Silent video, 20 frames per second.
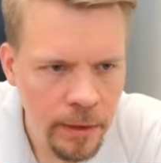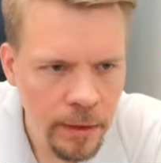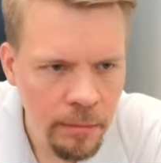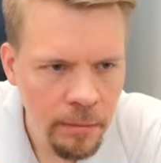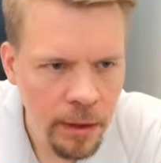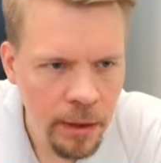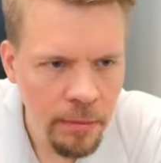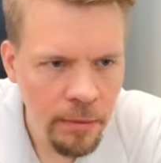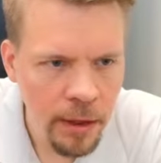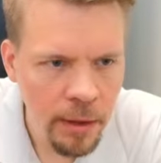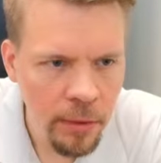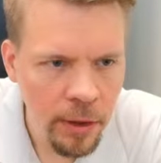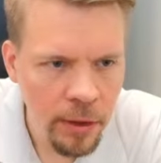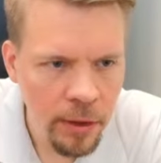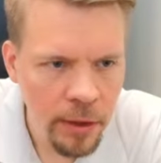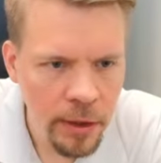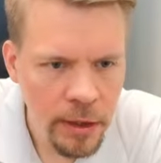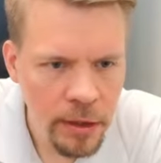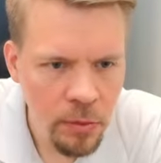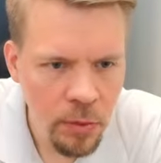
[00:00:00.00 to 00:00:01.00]
Maybe
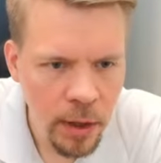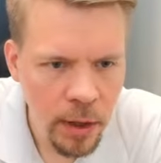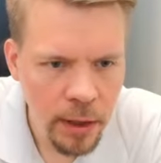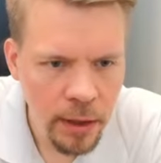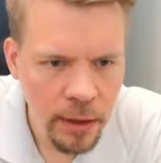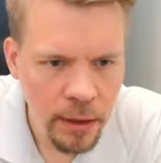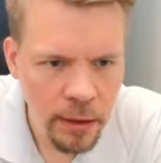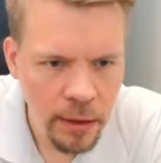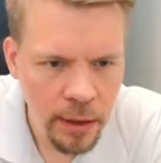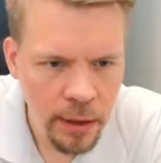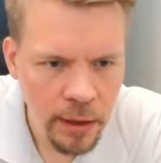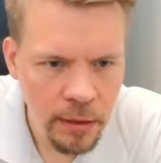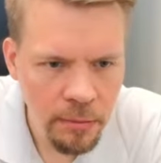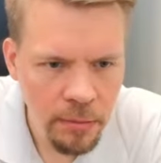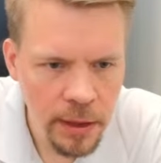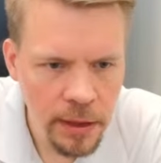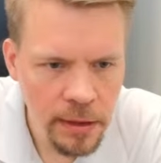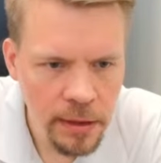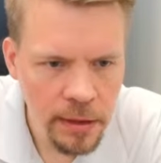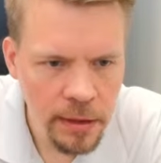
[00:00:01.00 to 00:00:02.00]
even this one, it
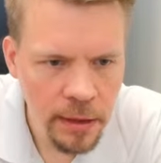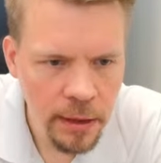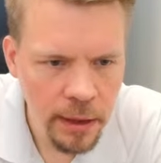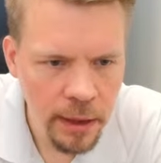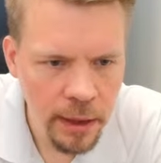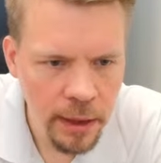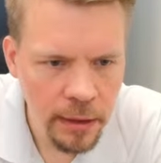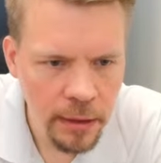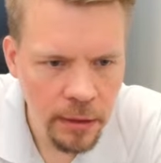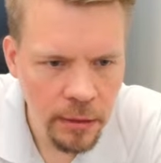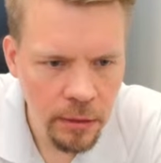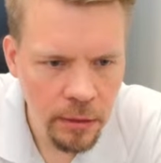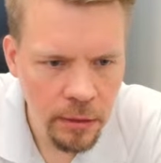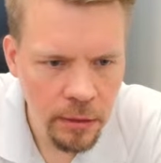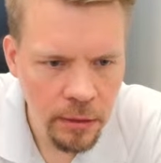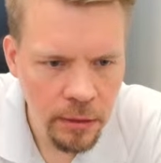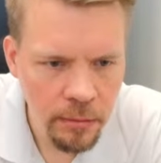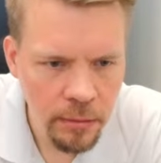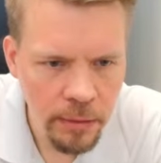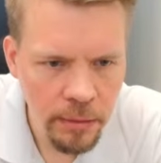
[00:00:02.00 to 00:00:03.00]
pins the knight,
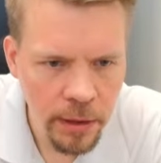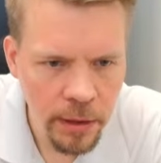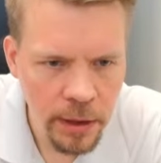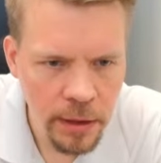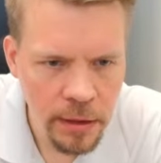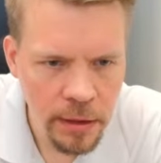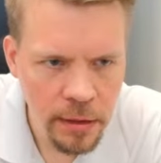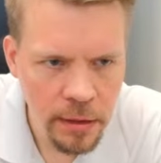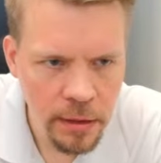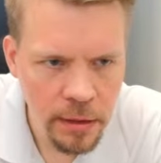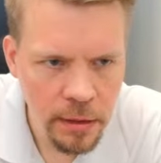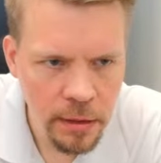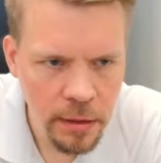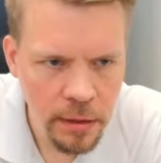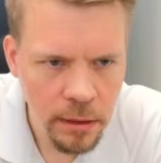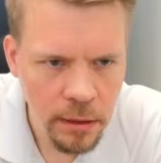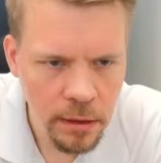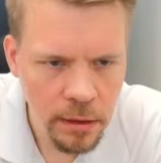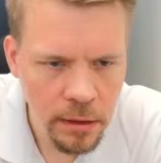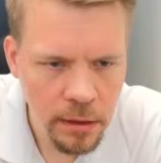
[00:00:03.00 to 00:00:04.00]
or maybe it's
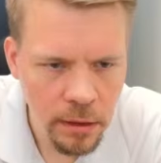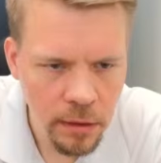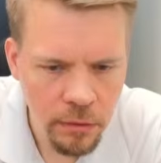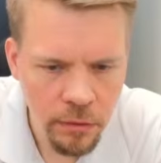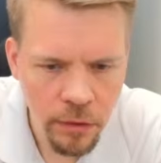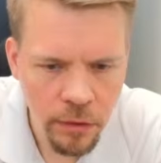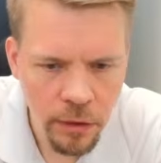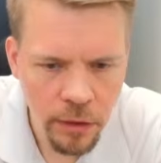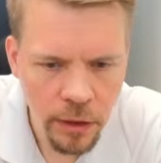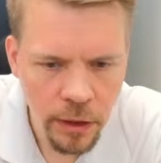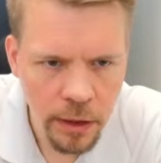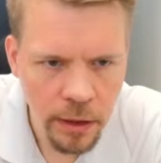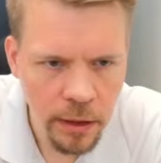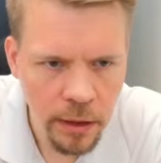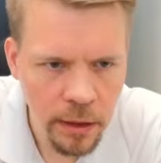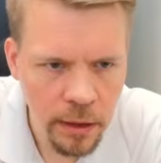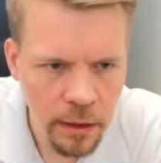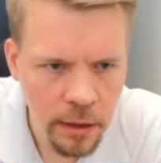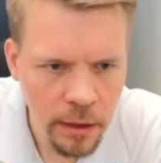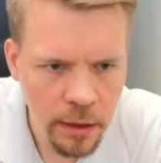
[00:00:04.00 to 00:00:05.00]
not
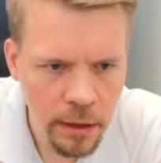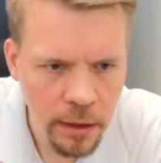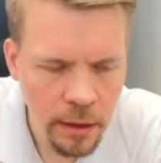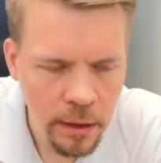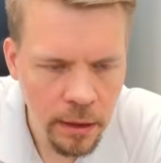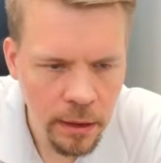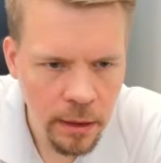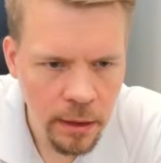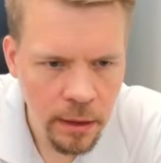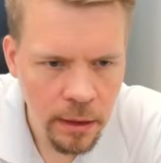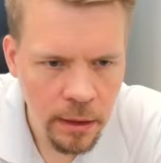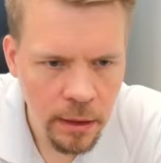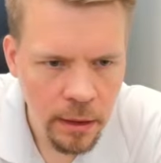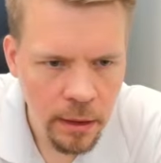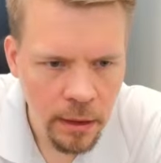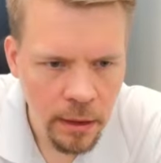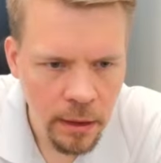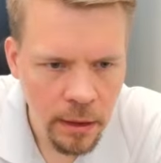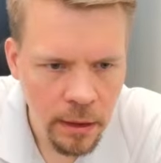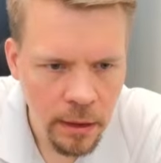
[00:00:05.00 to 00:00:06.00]
working.
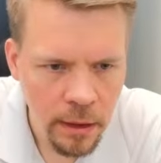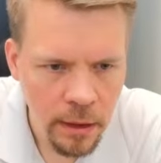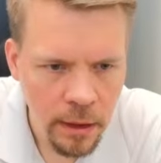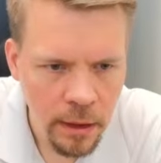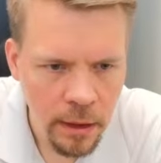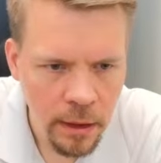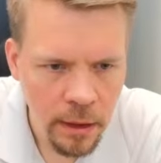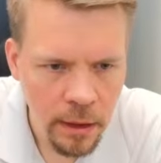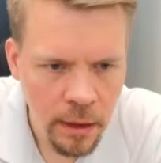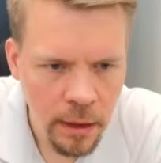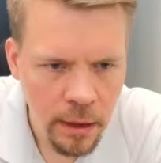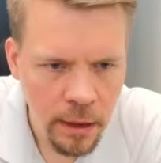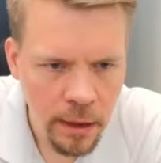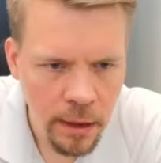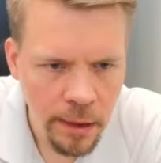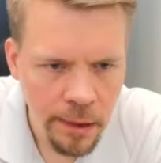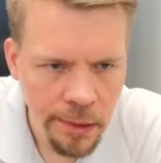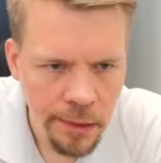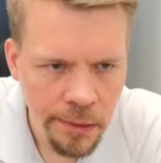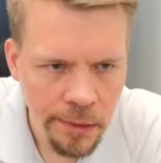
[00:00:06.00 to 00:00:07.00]

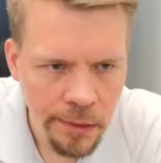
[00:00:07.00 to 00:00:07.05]
Aha.